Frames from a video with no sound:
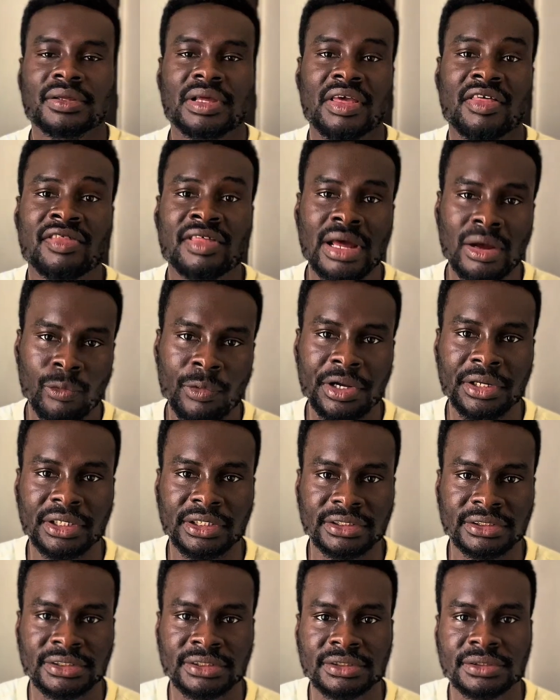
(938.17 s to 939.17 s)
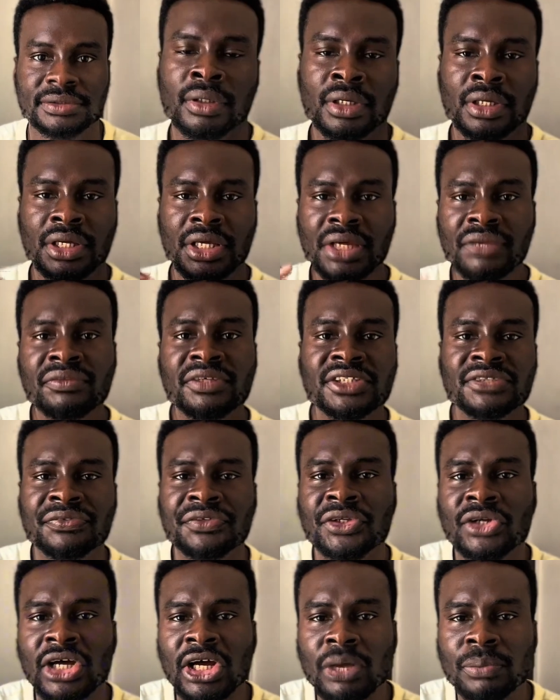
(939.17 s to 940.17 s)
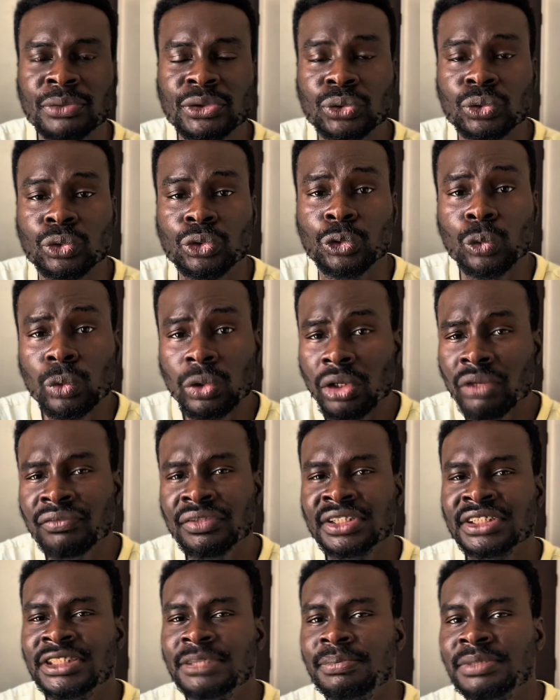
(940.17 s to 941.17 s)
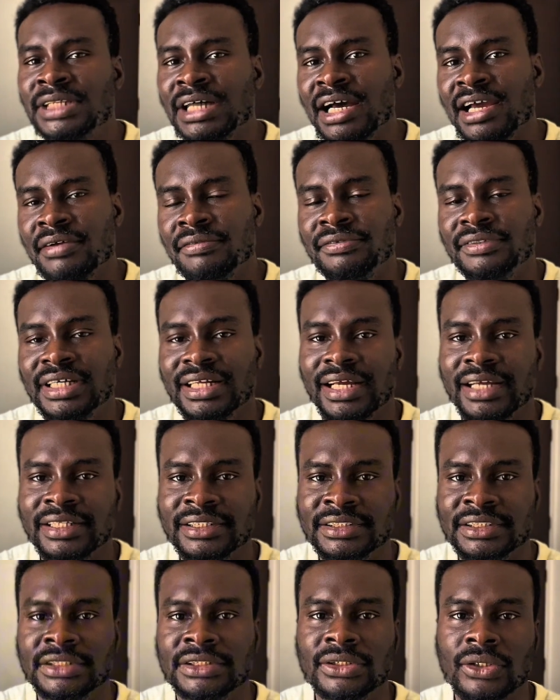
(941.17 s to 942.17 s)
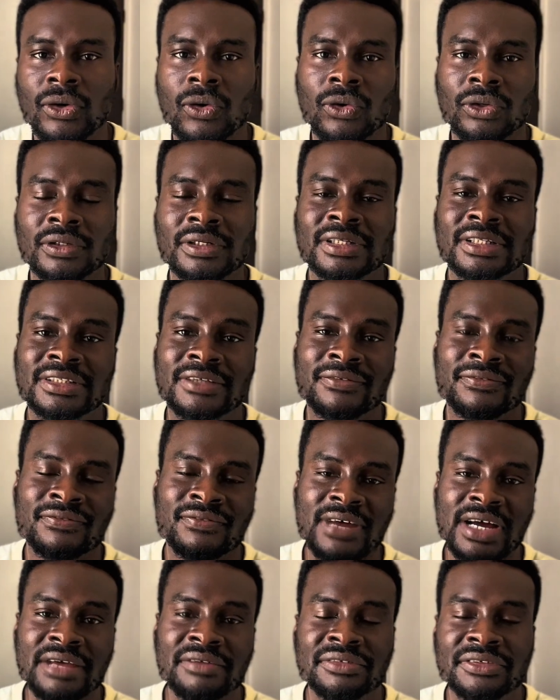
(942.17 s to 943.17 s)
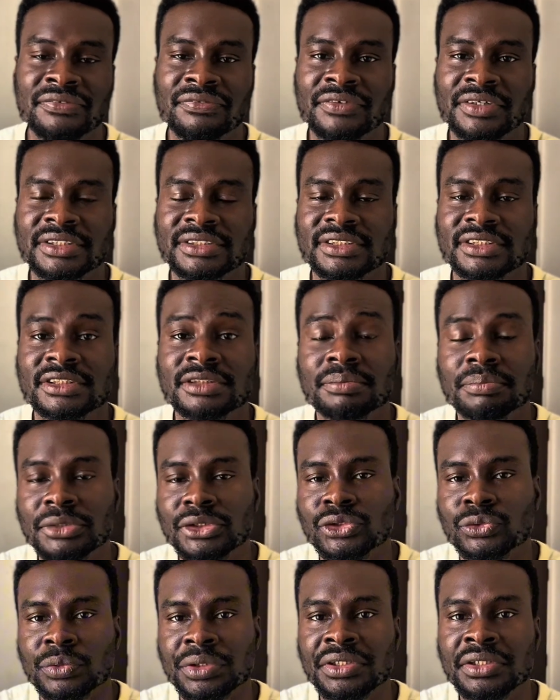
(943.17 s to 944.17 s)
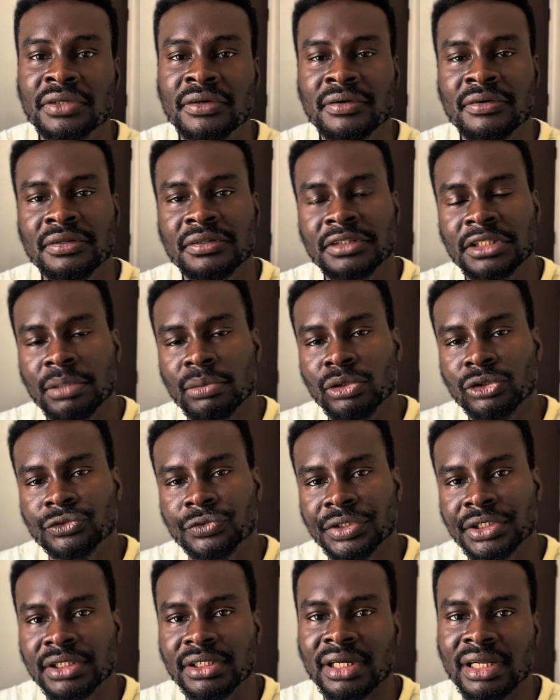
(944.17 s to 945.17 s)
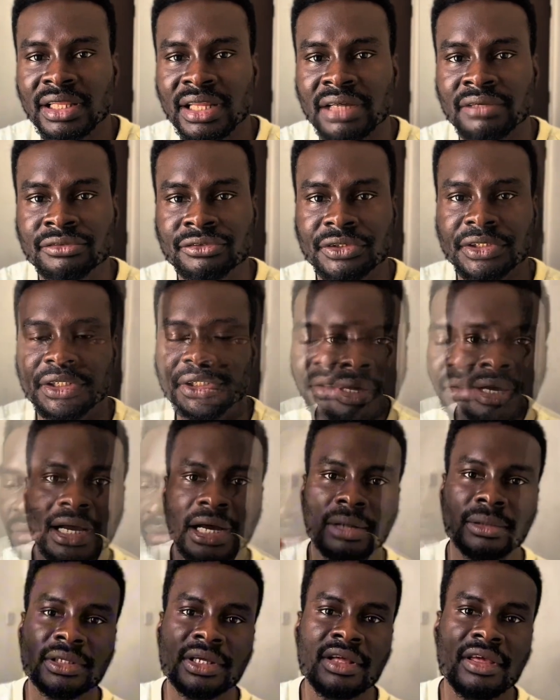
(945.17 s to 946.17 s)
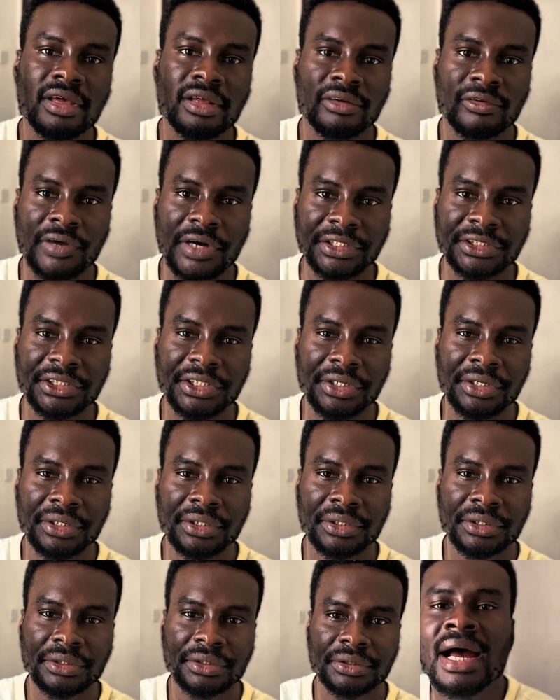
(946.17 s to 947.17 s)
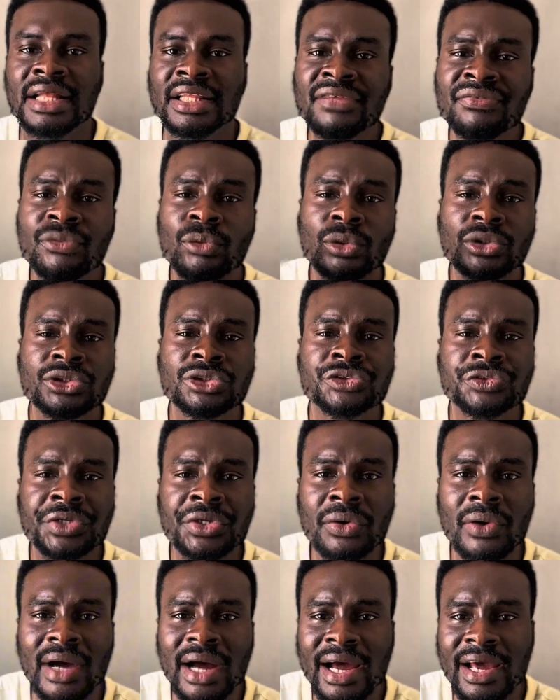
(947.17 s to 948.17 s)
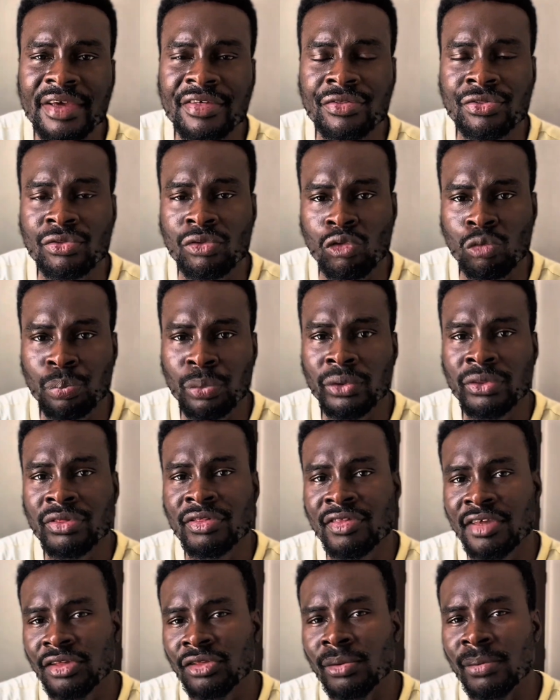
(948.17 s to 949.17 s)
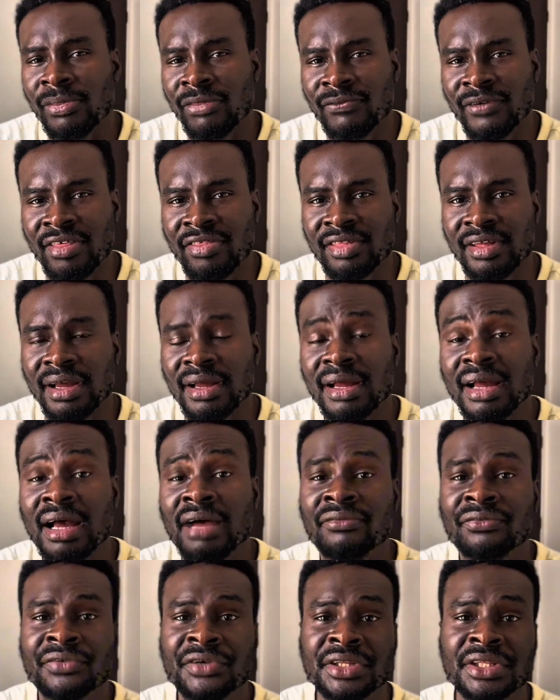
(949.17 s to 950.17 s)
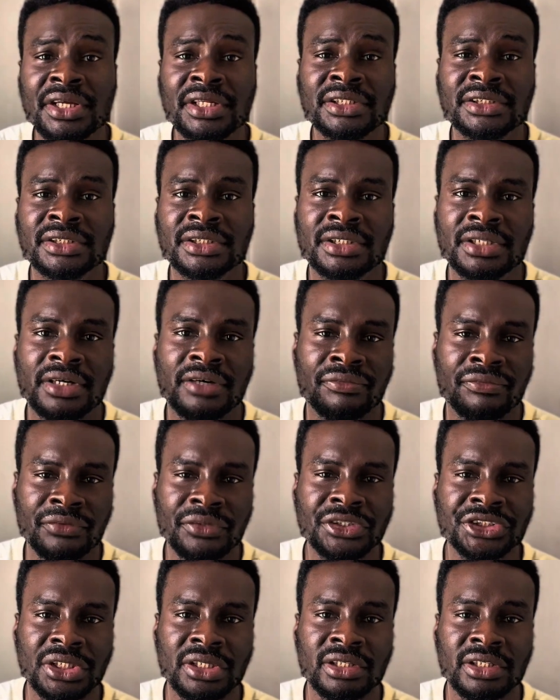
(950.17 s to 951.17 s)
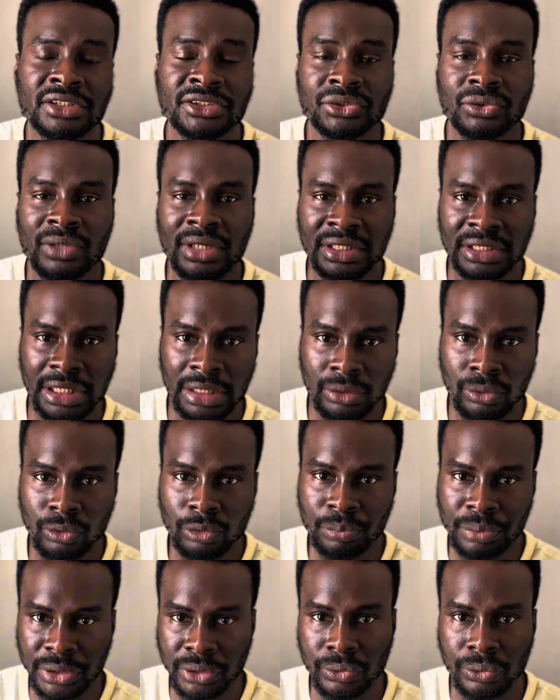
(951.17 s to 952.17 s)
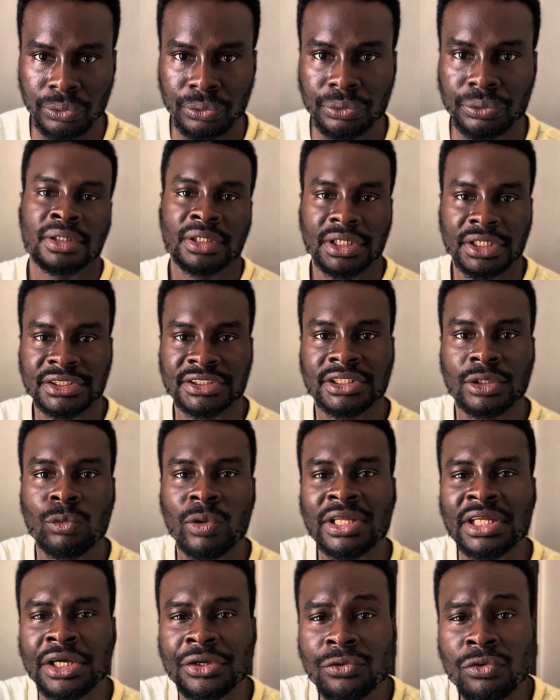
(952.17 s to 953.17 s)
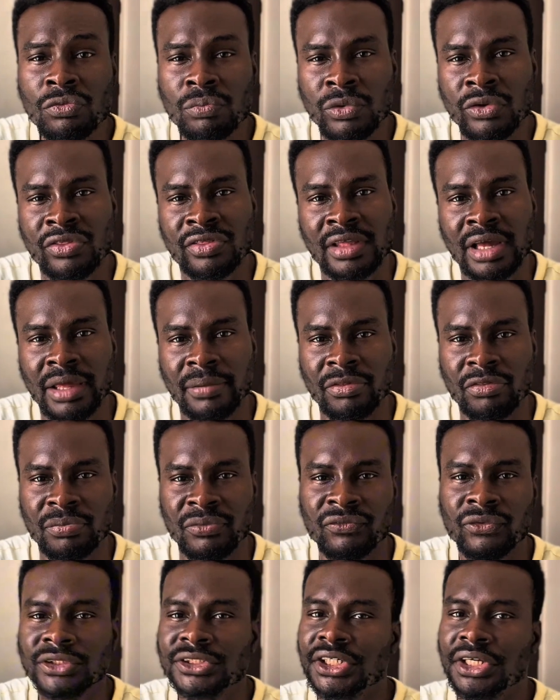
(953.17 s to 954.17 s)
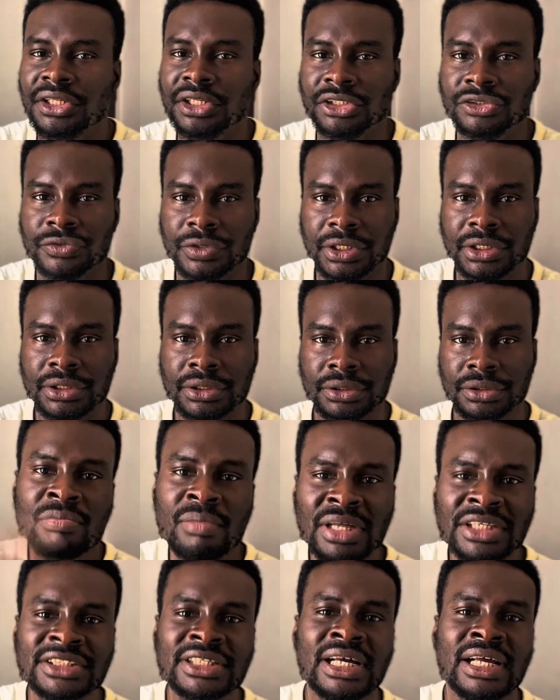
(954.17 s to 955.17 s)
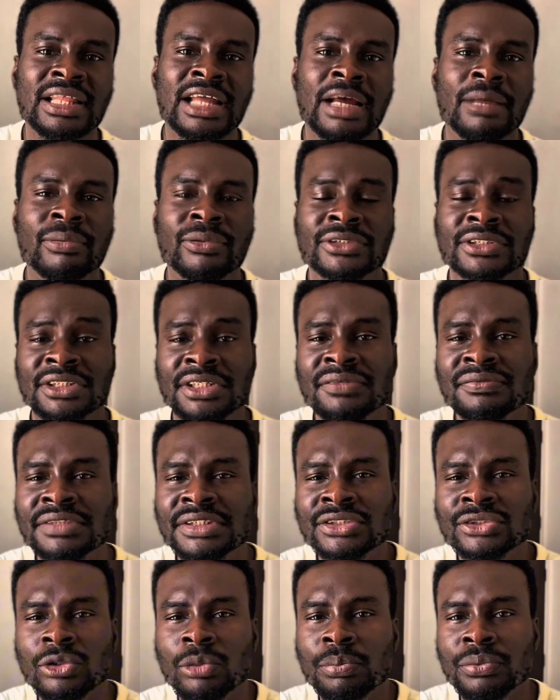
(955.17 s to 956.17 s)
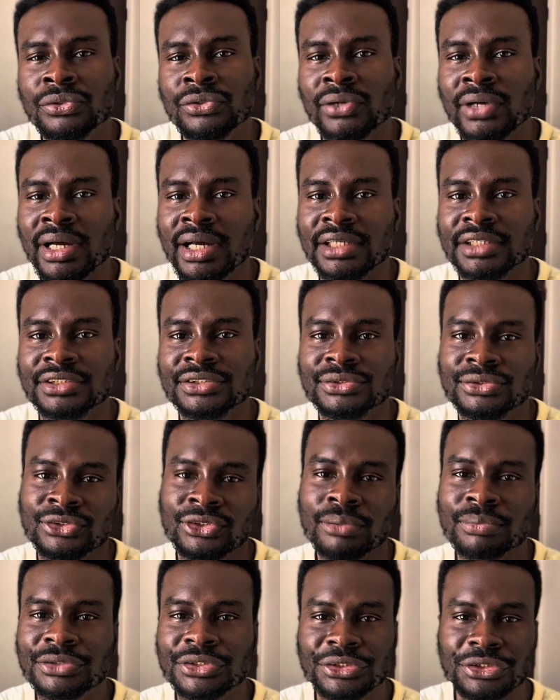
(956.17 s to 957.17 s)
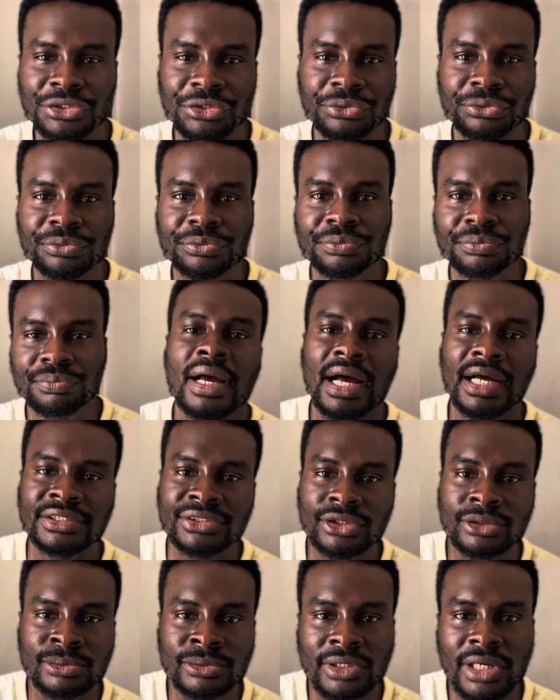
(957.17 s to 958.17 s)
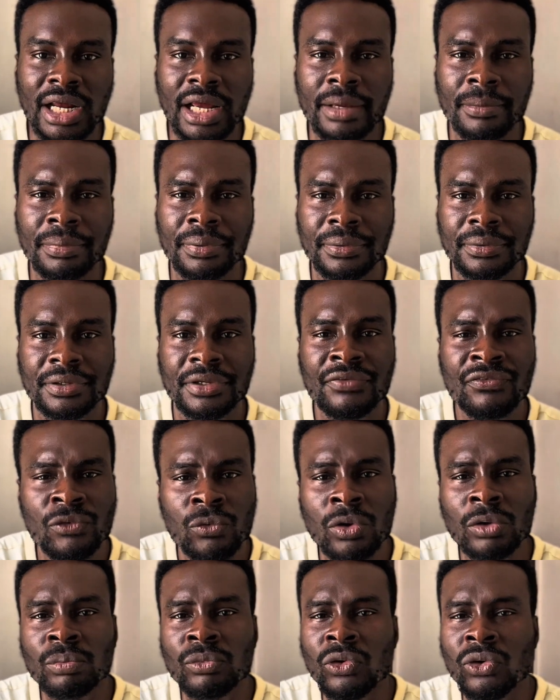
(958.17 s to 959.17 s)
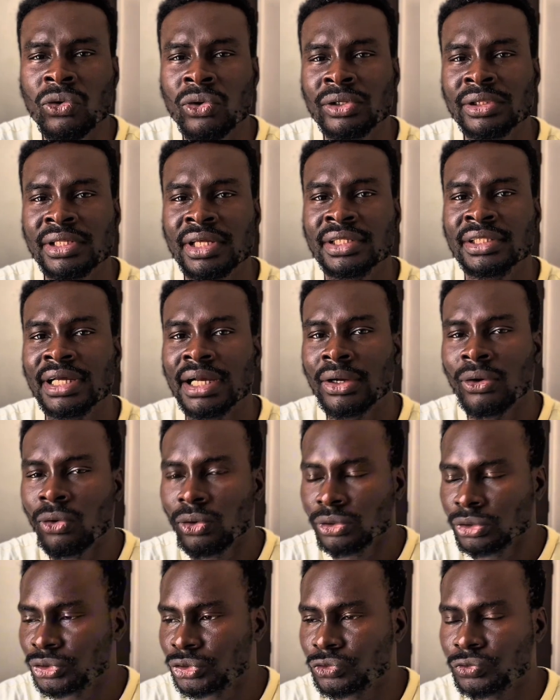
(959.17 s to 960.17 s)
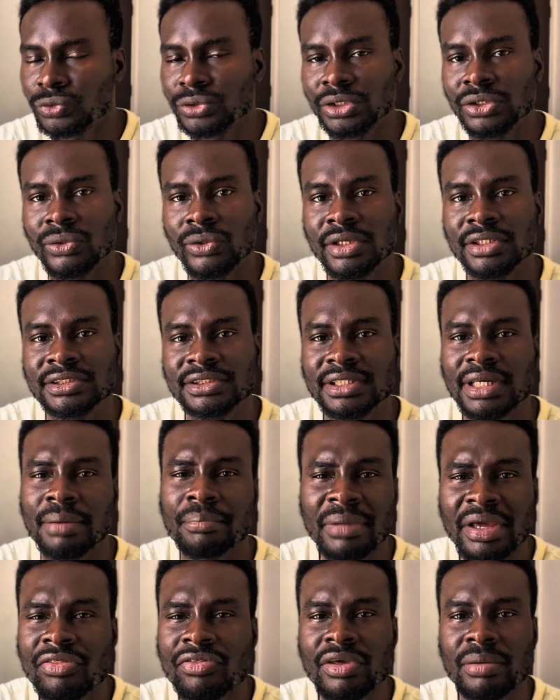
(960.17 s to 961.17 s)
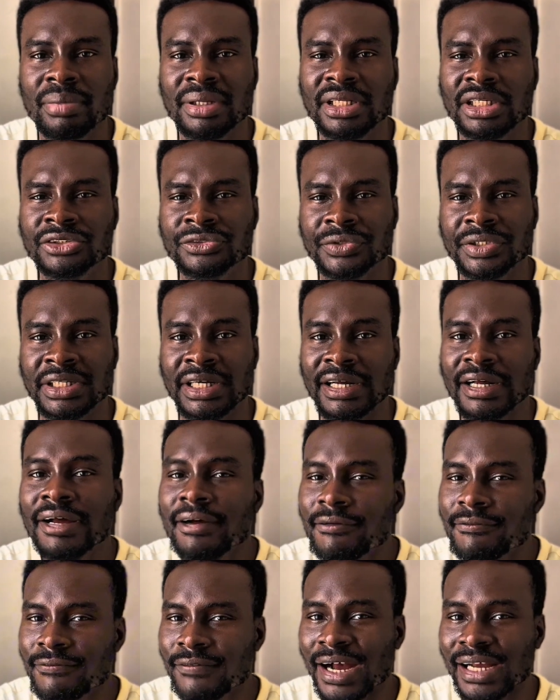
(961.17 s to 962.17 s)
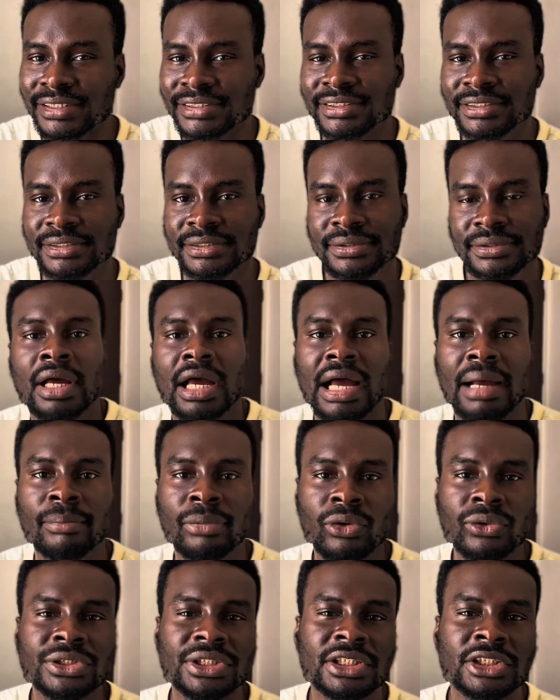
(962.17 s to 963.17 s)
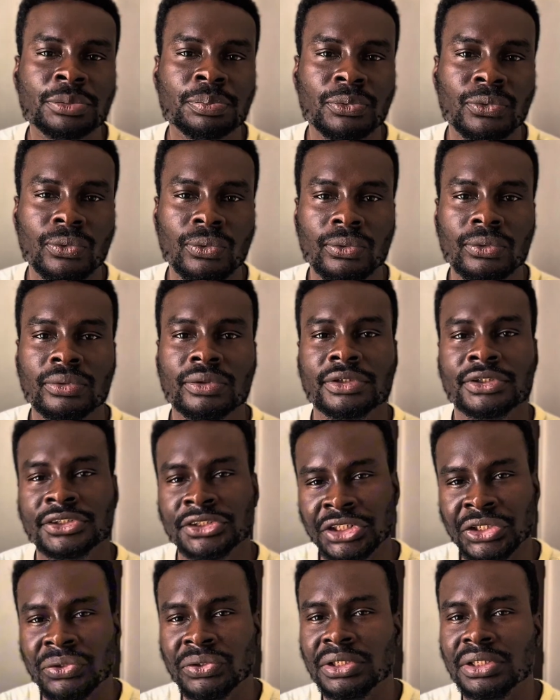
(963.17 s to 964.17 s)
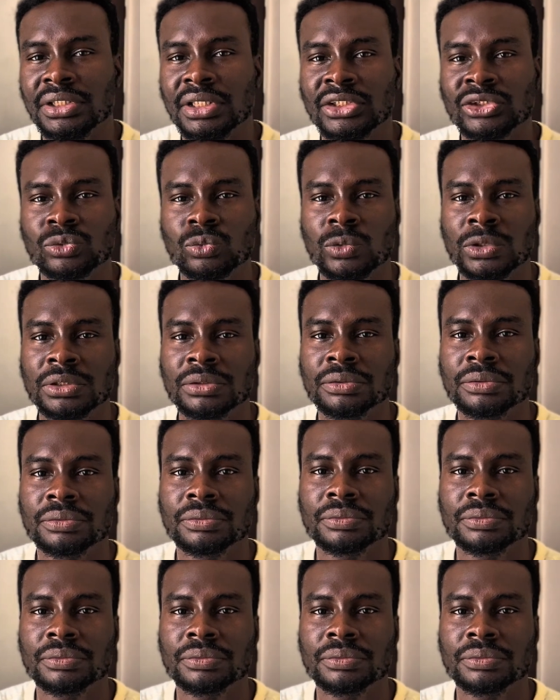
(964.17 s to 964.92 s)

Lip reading: it's the awareness. If this video helped you, you will love the deep dive that I did on the 5 differences between demo trading and live trading. I'll link it right here. And if you want to train your eyes to spot setups faster, I've created a free checklist you can download below. It's the one I use most times before taking a trade. Smash that like button if this opened your eyes to something new. And subscribe if you want more content that cuts through the noise and makes you a better trader fast. I'm Kojaks Pro. See you in the next one.